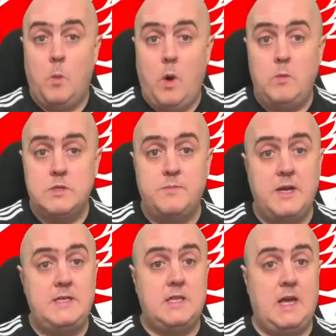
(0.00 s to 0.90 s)
What was my
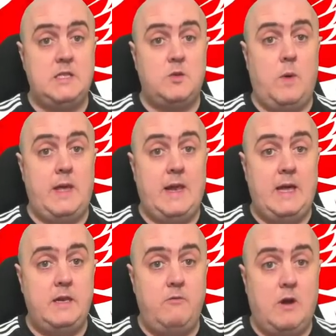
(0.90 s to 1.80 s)
stance when
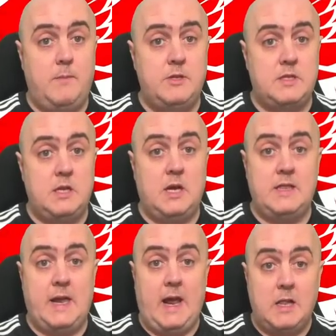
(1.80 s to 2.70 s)
Andy Robertson got
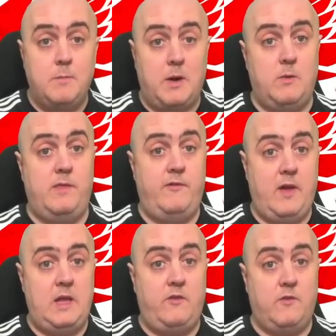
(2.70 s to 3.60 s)
that elbow in the
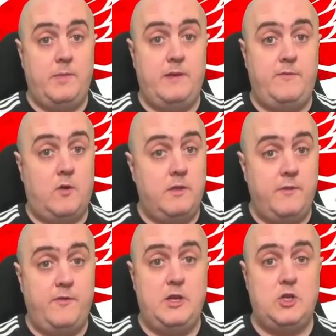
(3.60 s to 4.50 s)
face from the fourth
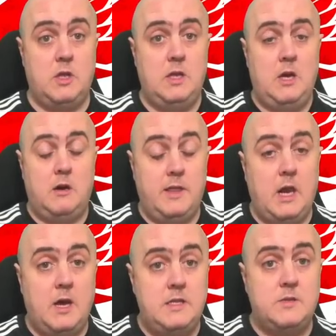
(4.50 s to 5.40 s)
official or the
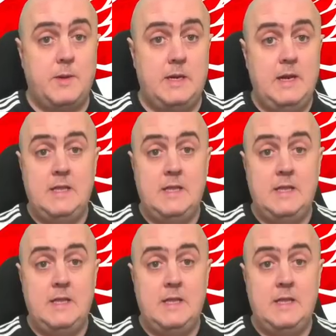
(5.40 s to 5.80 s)
linesman?